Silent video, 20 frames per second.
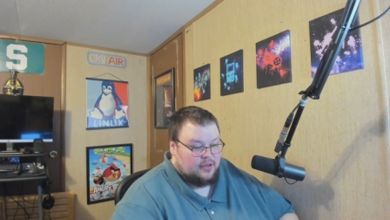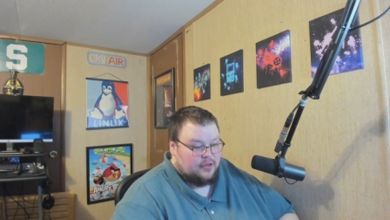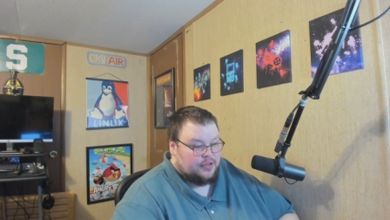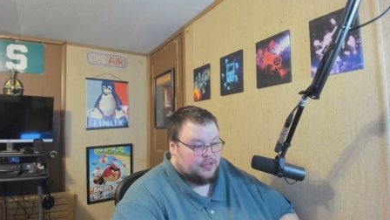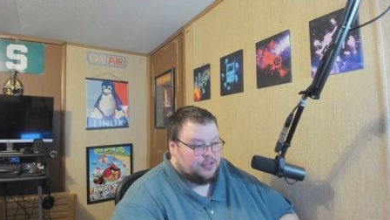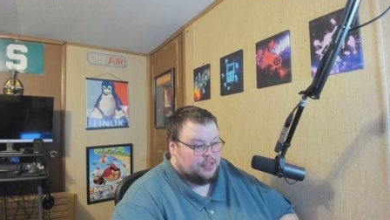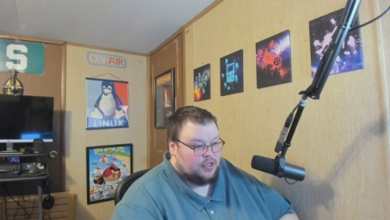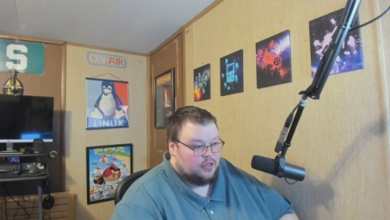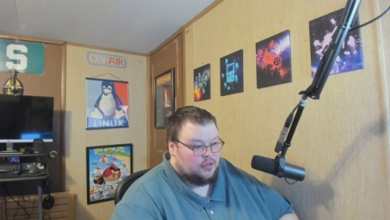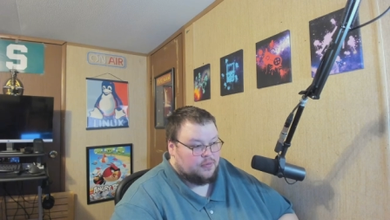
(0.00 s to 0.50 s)

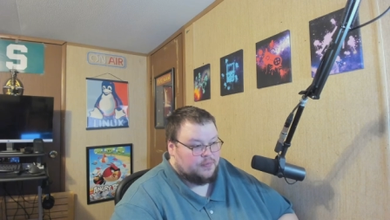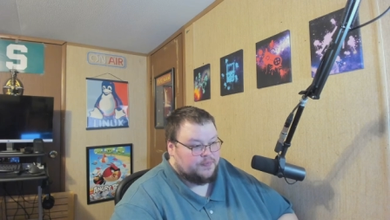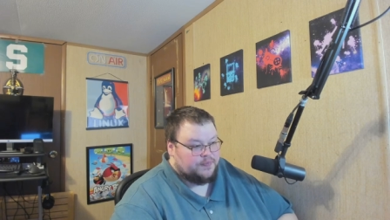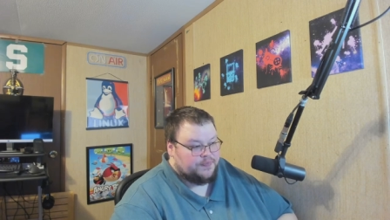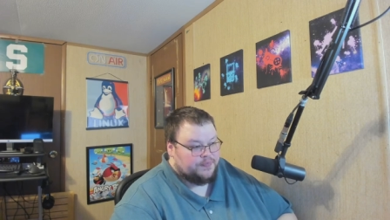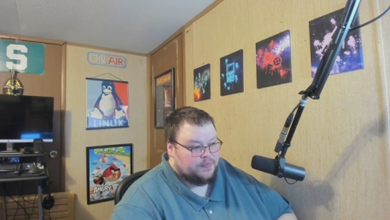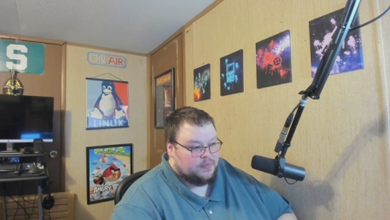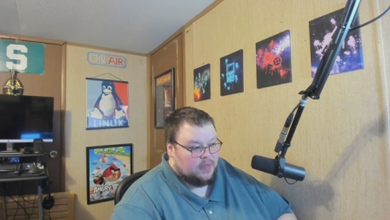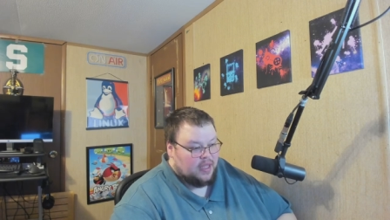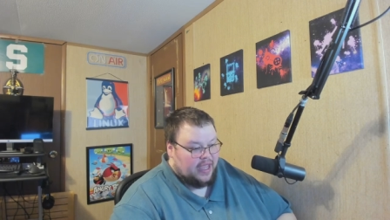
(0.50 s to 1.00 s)
So
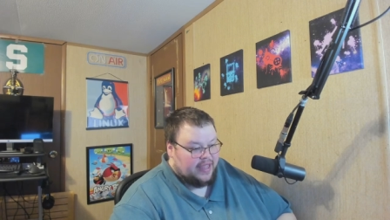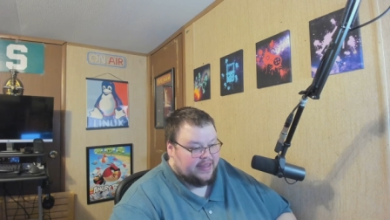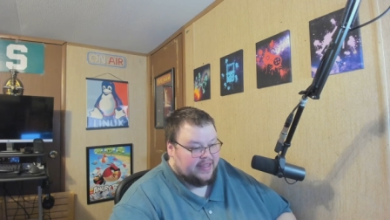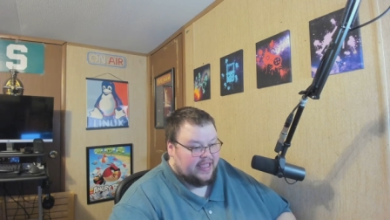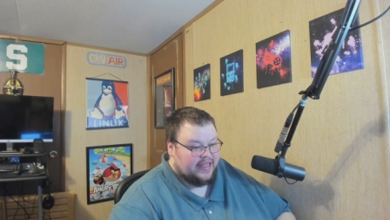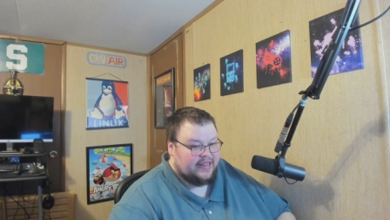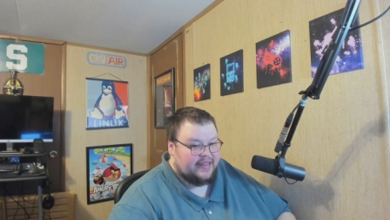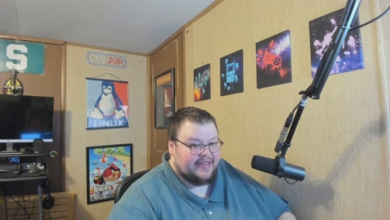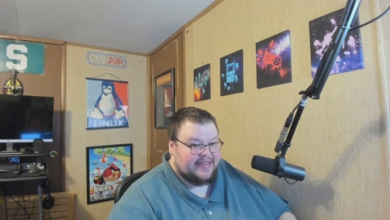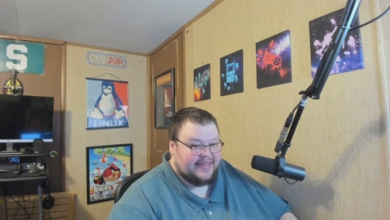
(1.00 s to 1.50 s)
at
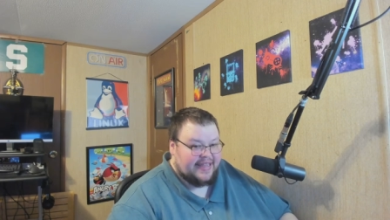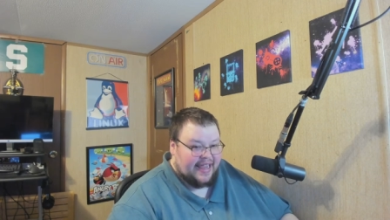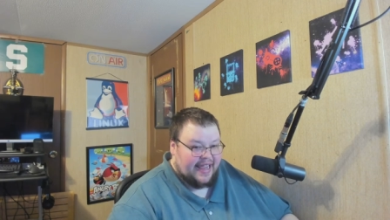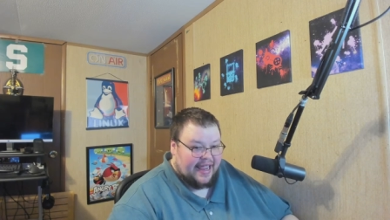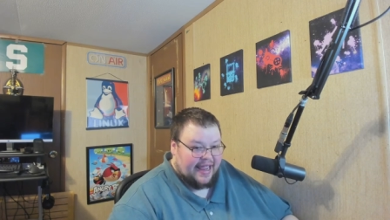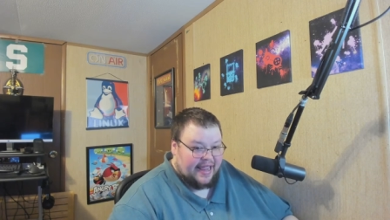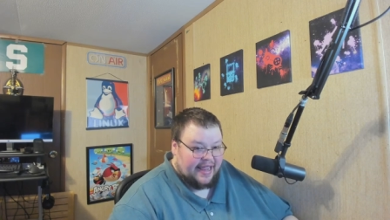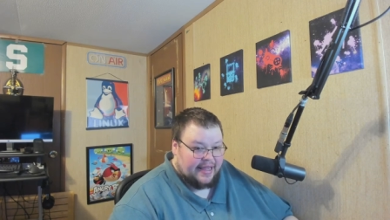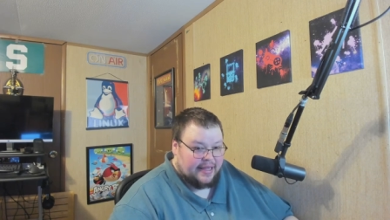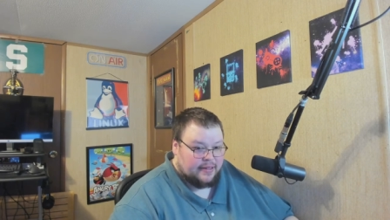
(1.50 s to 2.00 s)
the end of the
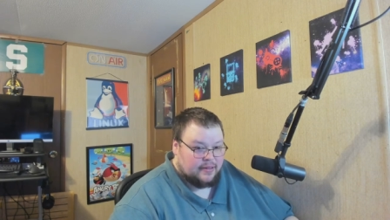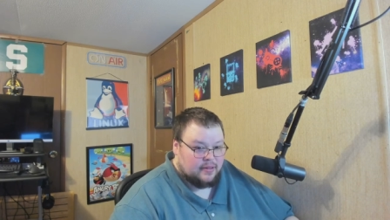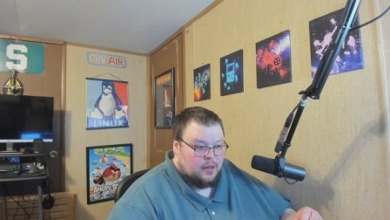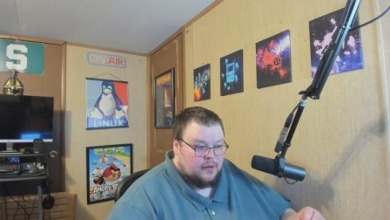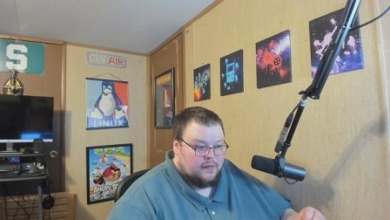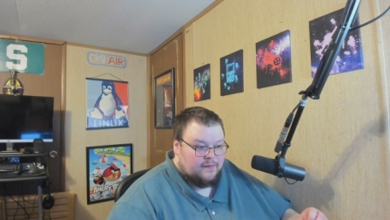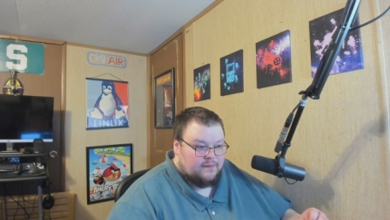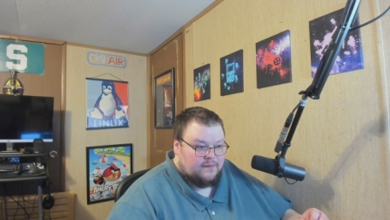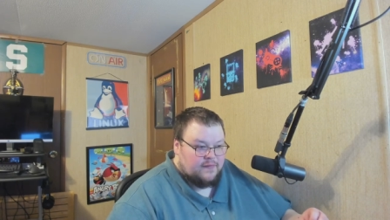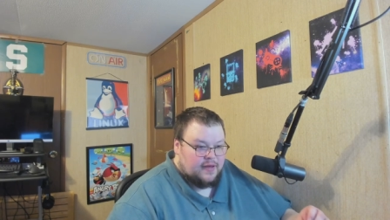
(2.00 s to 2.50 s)
day,
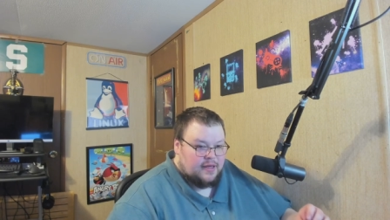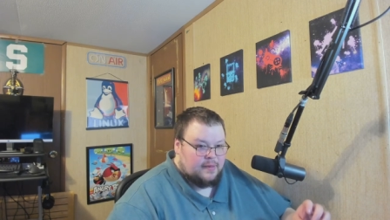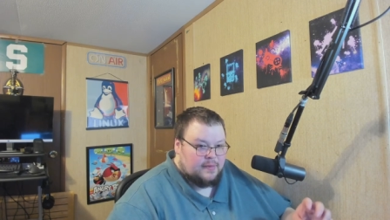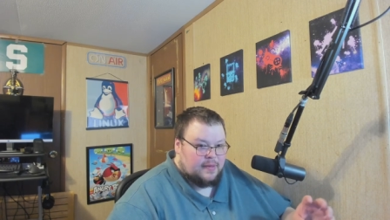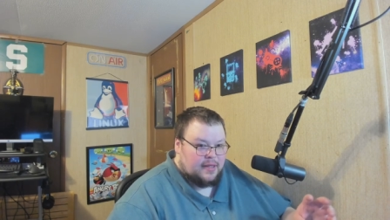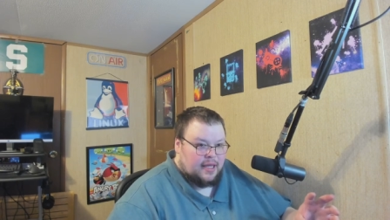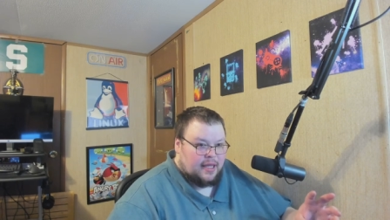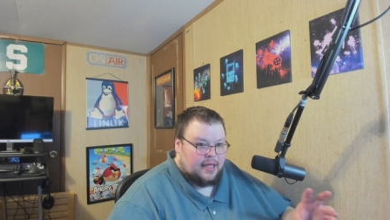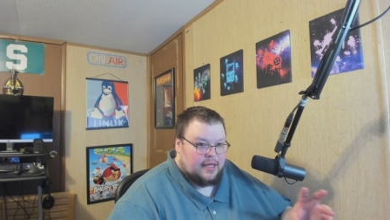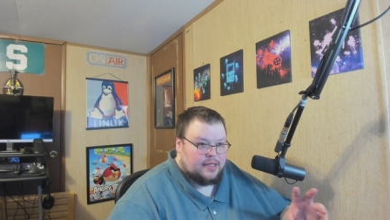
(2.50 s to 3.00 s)

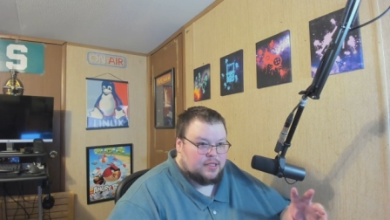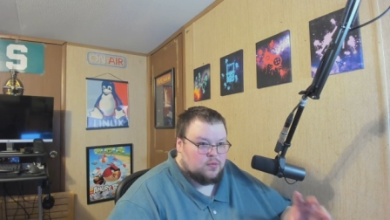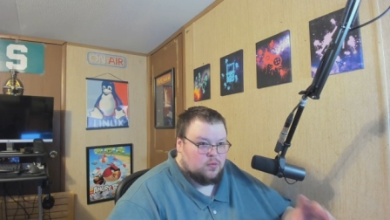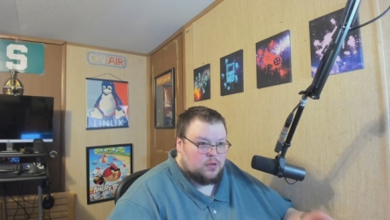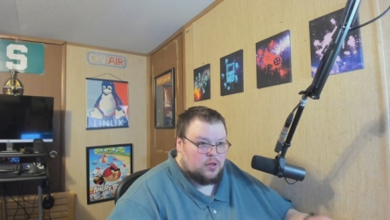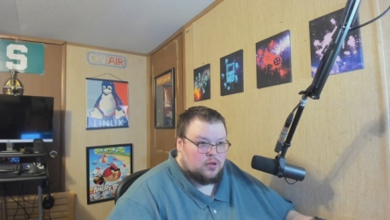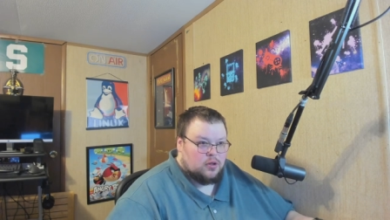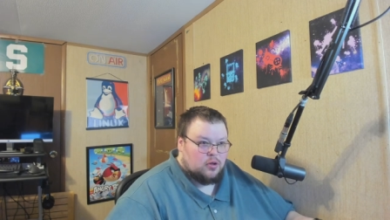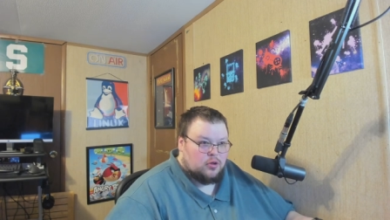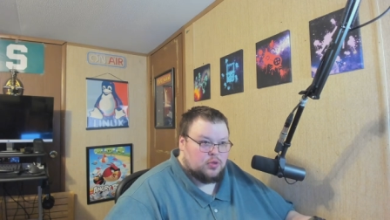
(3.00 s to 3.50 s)
Vim is
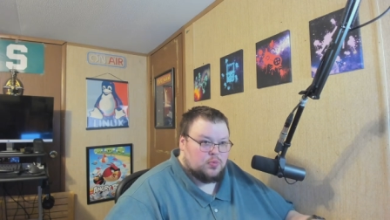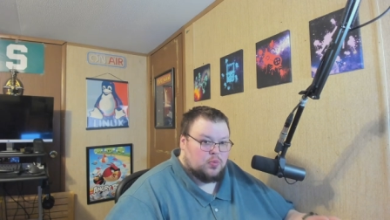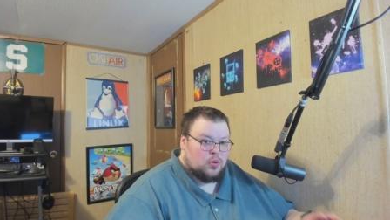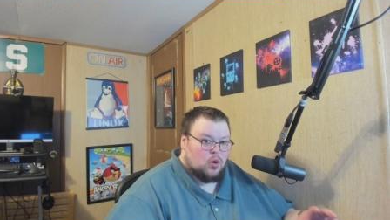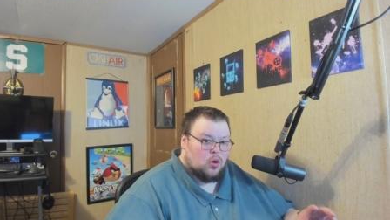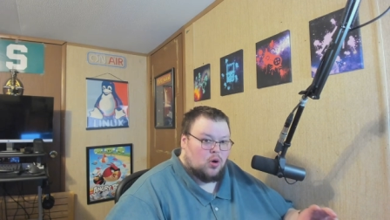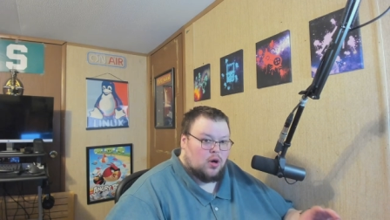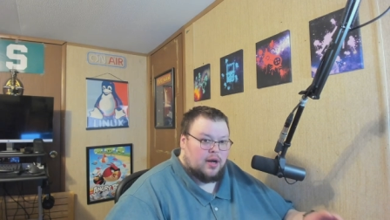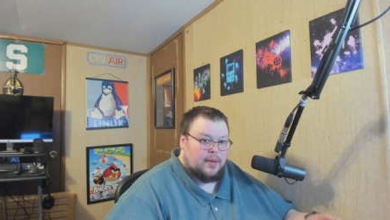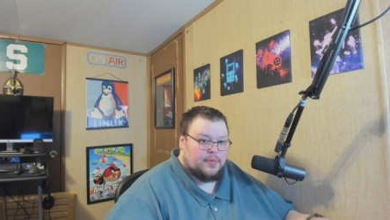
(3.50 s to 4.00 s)
one of those
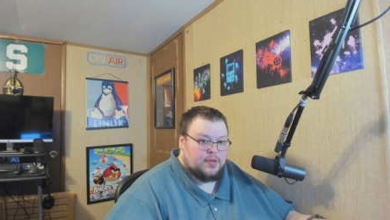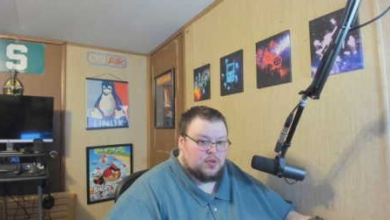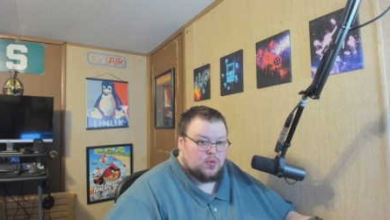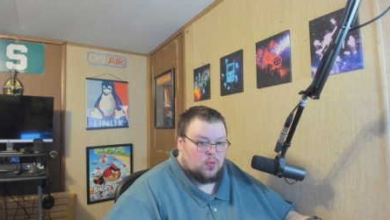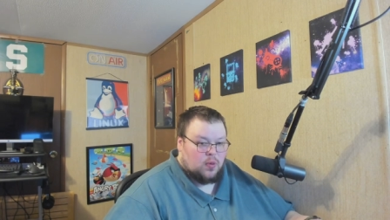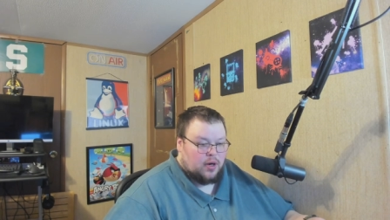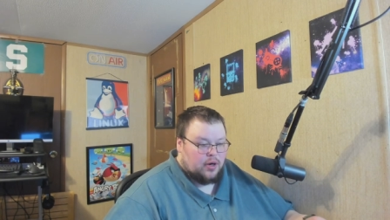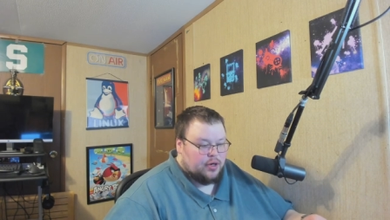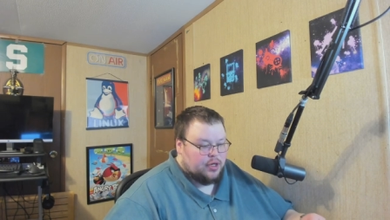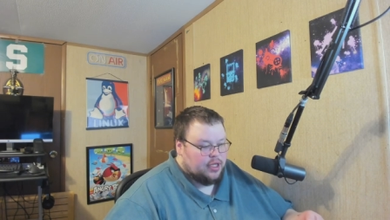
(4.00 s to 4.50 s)
programs
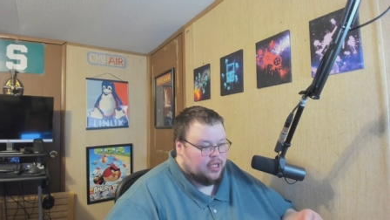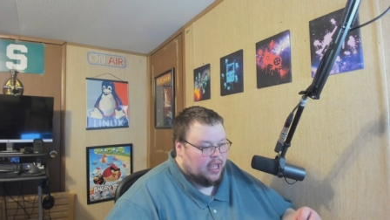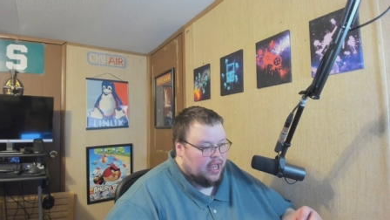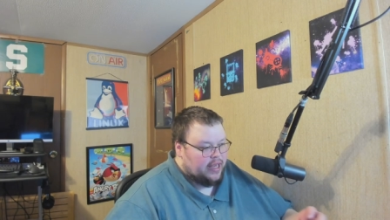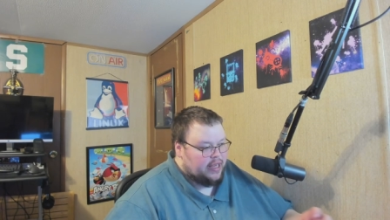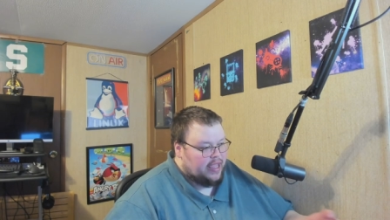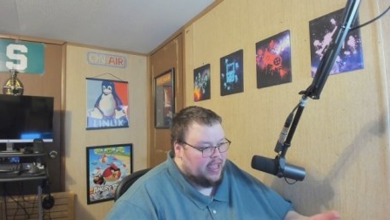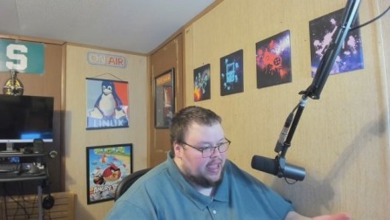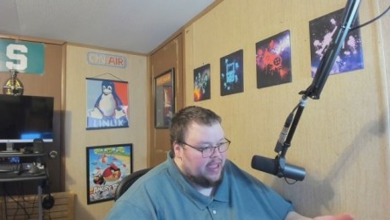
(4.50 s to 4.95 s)
where you kind of